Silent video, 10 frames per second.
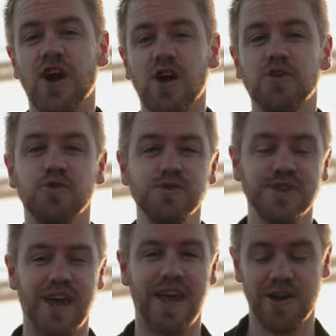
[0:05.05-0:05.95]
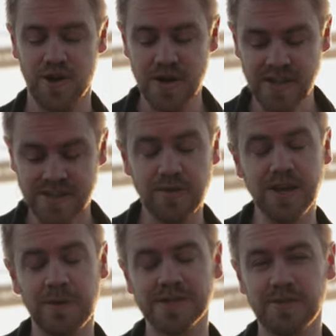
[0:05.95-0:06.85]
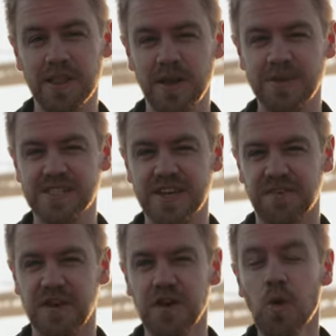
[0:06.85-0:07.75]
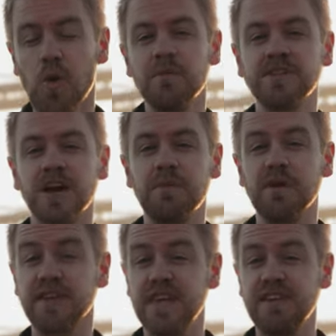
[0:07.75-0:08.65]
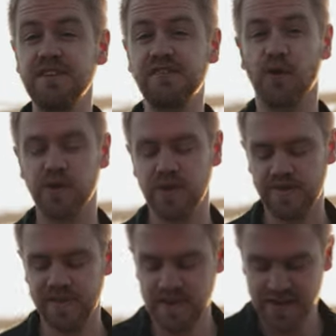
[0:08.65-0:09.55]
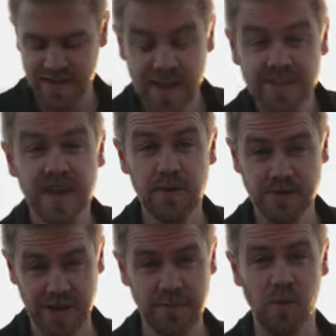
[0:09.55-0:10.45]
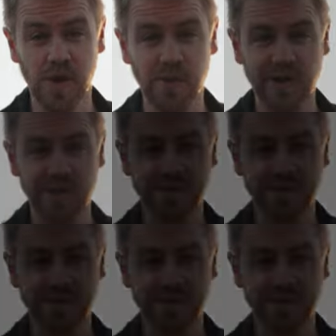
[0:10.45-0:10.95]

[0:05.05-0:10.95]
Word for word: our Lucid Air, today we're talking about something a little bit different. We're gonna be talking about the E V for your E V. Today, we're talking about Onewheel.